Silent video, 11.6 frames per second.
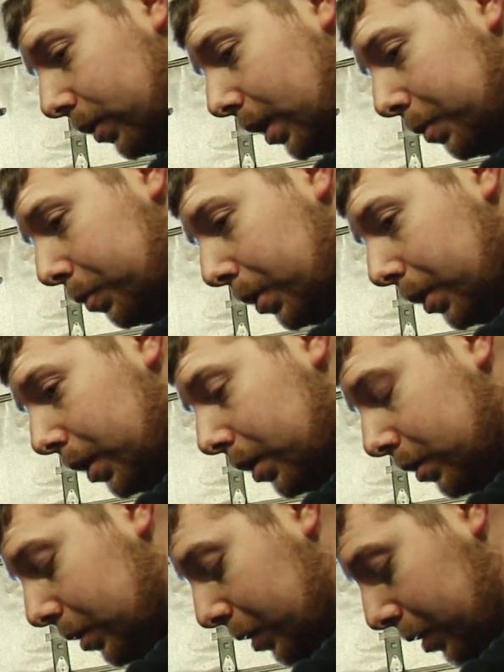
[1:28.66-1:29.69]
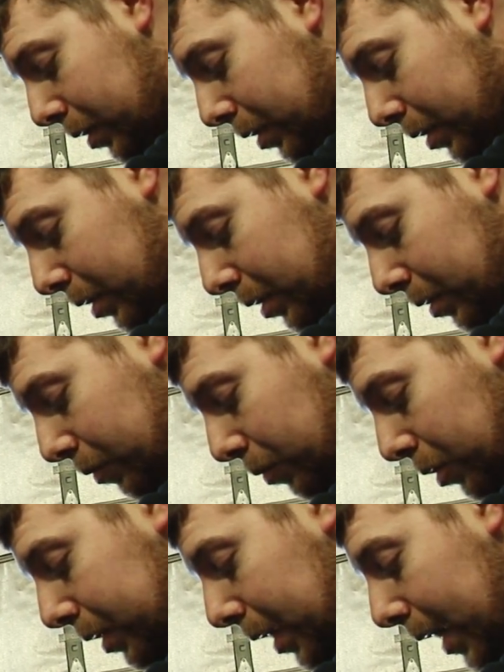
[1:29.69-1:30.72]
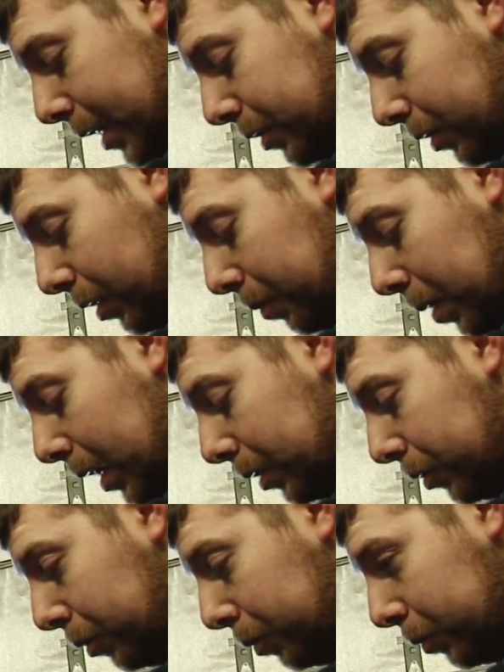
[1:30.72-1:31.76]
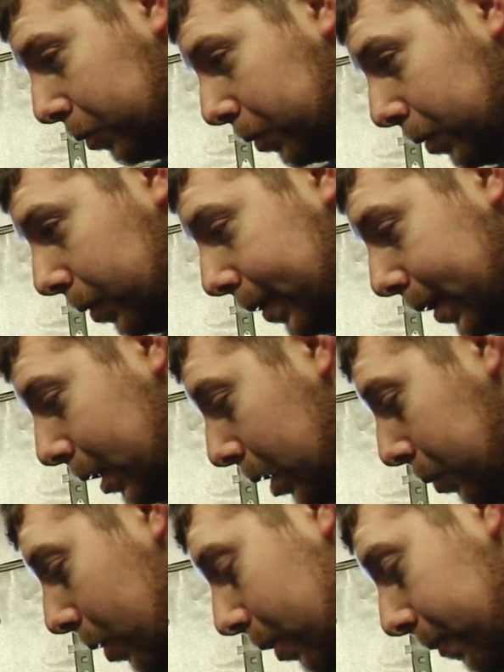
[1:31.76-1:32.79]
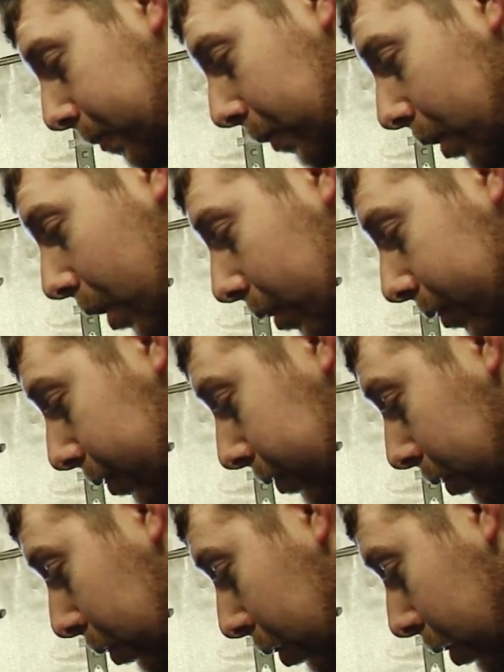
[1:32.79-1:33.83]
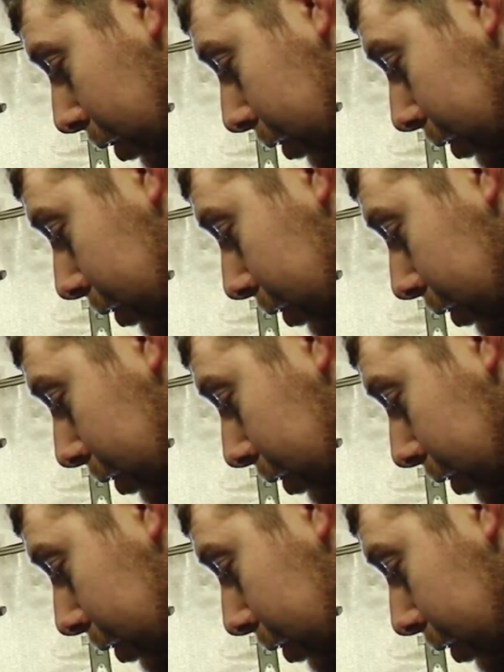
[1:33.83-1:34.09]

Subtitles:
that they had put in were attached to the main hoop about a foot off the floor